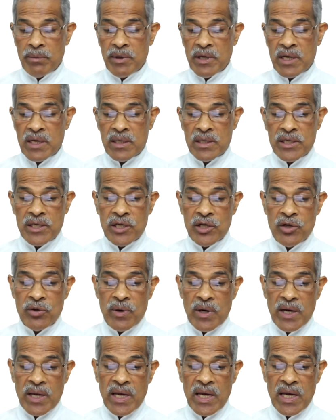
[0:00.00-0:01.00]
we
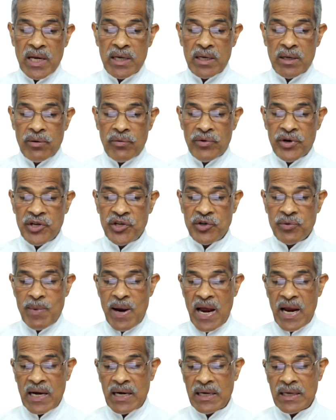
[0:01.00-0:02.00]
continue again the rich
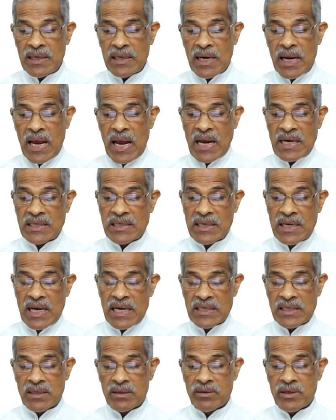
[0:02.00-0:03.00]
man and
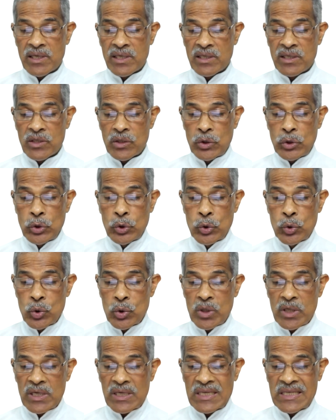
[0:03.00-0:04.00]
Lazarus,
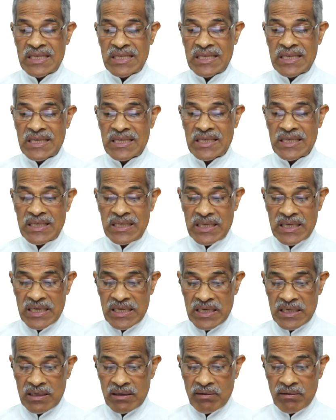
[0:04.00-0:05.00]
Luke
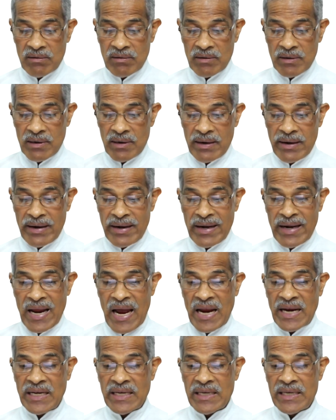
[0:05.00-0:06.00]
16
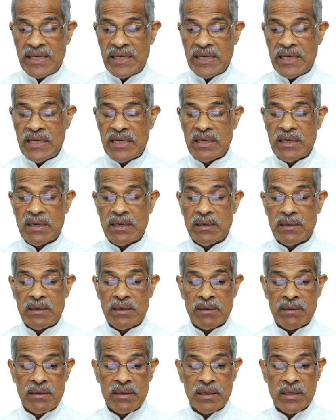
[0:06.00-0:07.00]
19
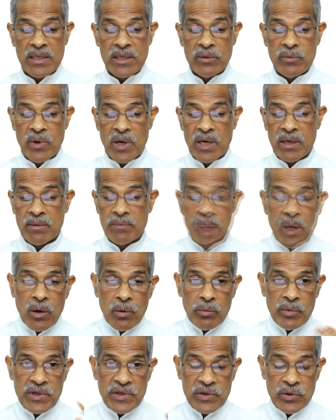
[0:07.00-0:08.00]
to 31.
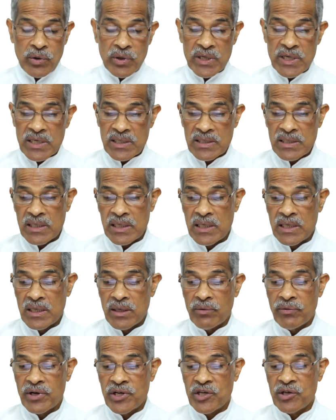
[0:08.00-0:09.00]
We saw yesterday
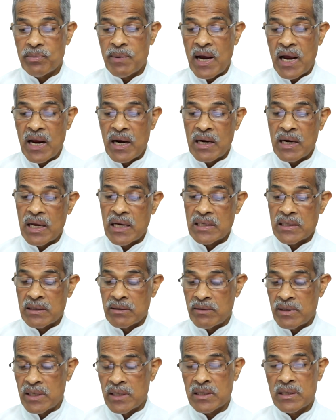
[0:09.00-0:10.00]
the rich man,
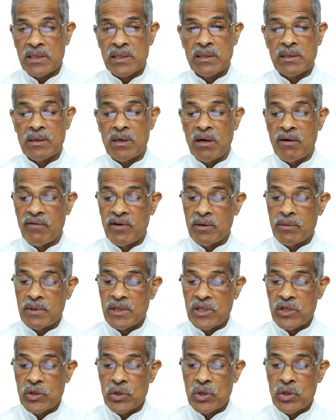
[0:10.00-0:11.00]
Lazarus, covered
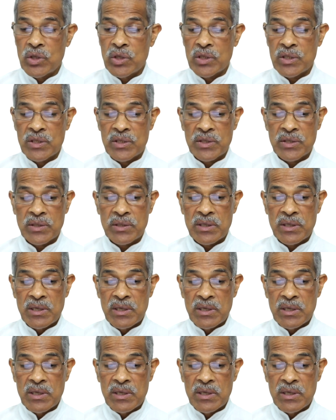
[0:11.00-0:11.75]
with sores.